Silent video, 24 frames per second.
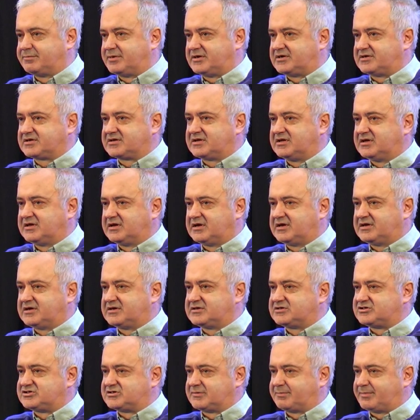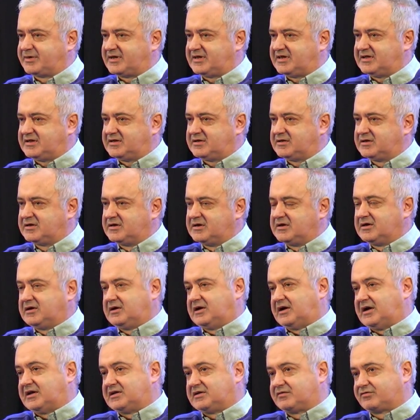by Japan,
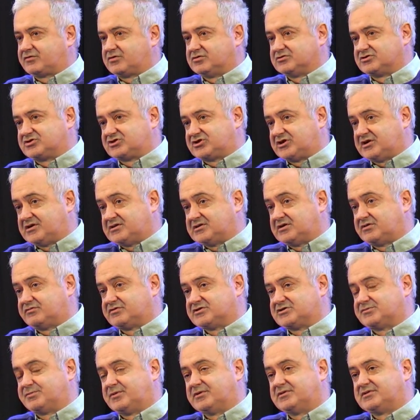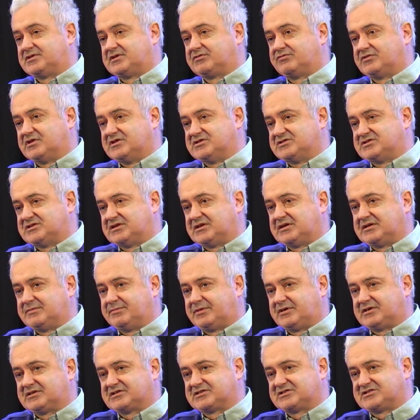and of course China responding recently
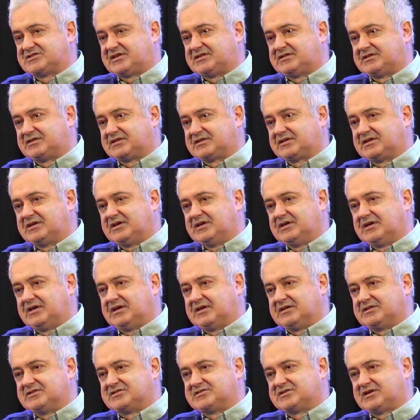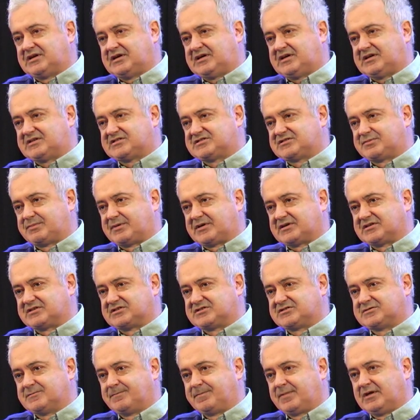by extending its
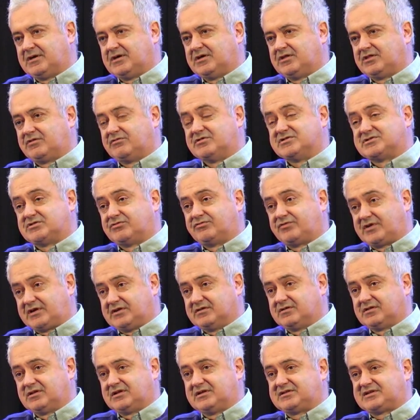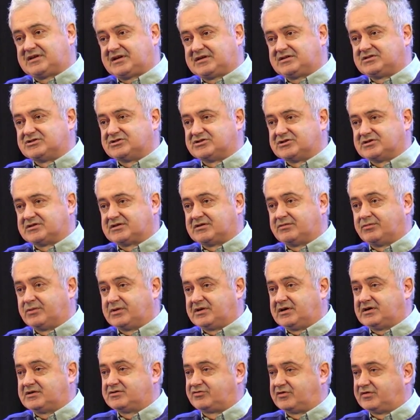airspace. There is a real danger that
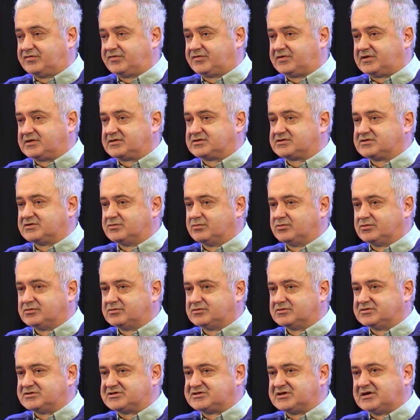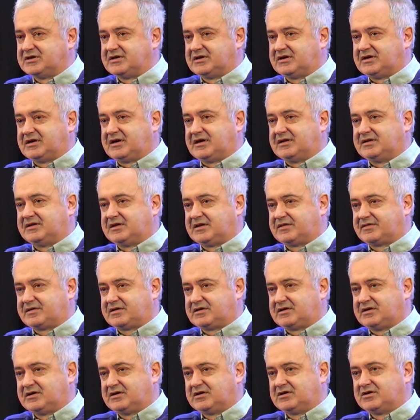we are drifting towards
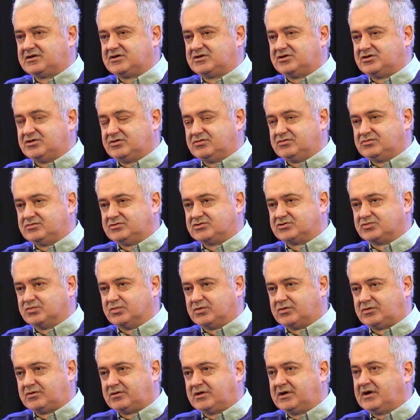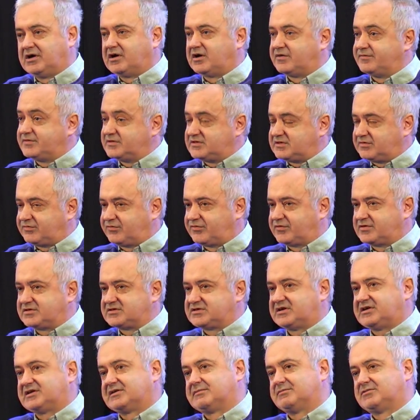another huge war of a different
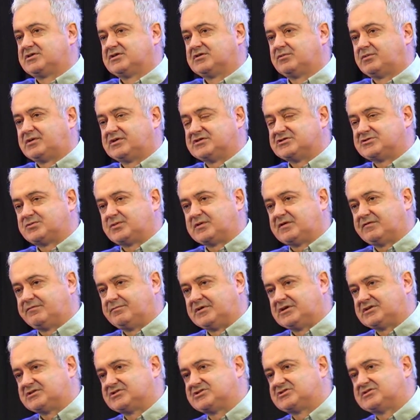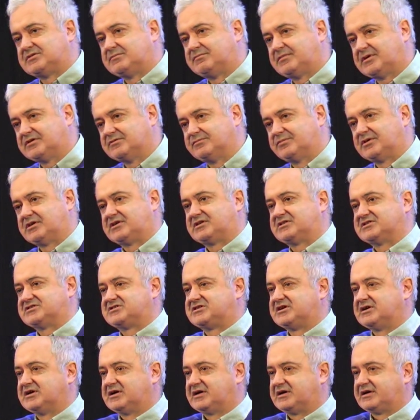type to the ones we have marched and
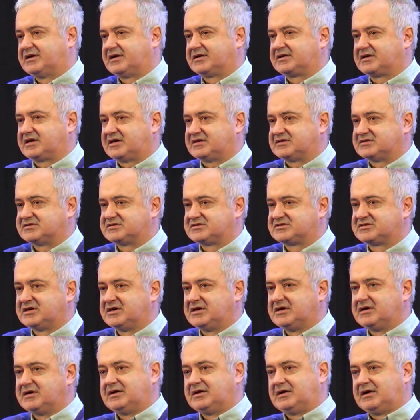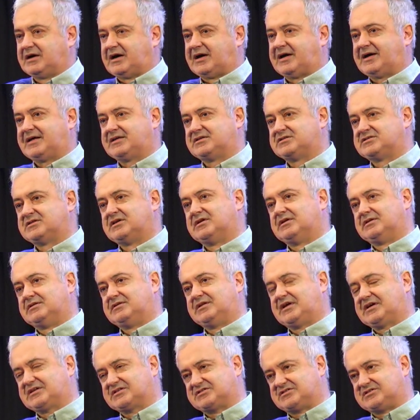mobilized against. And
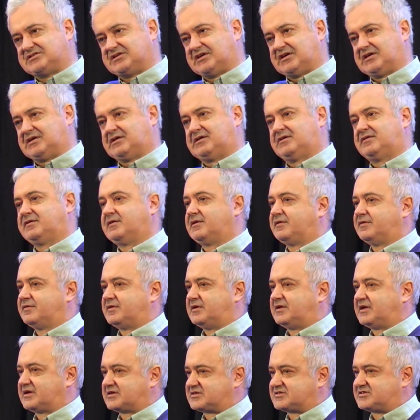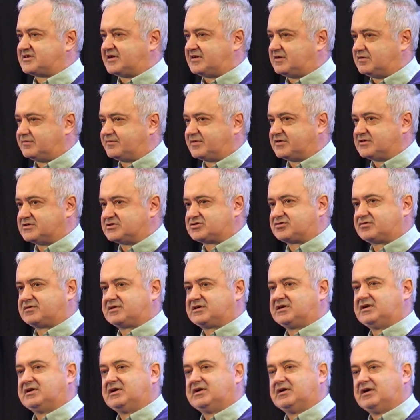next year, the next
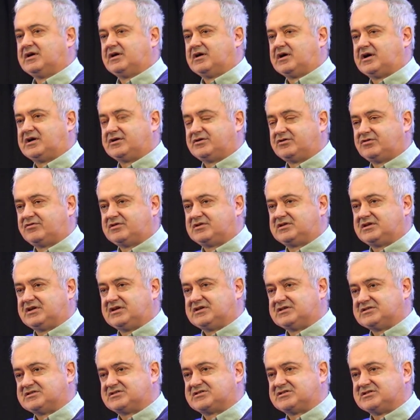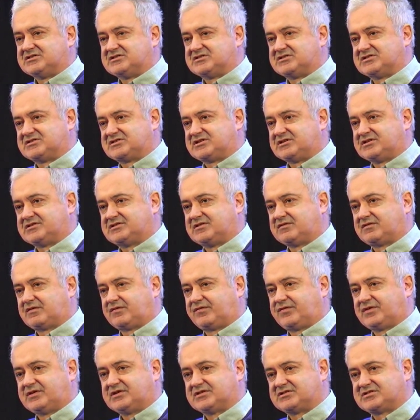anniversary, 100 years since the start of
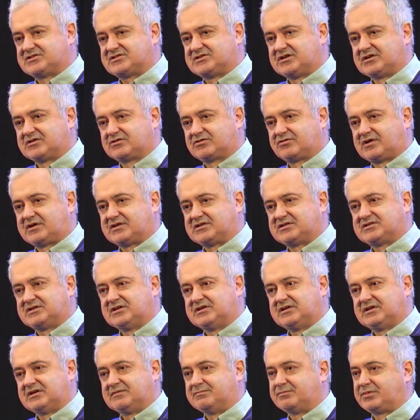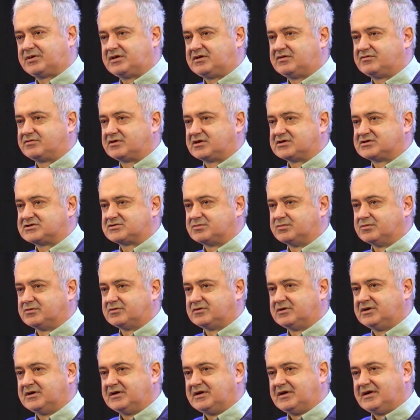the first great imperialist
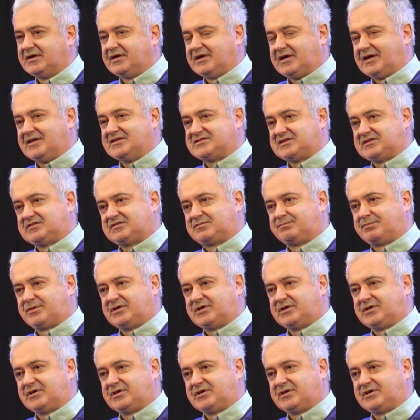war, is it